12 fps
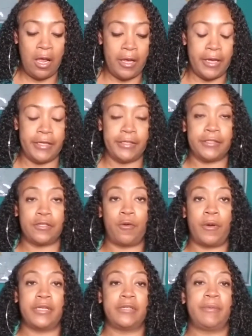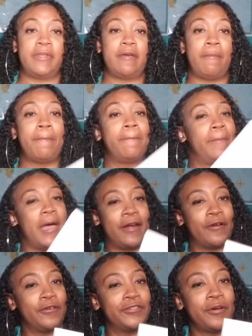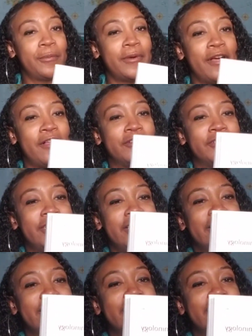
is going to be the medical terminology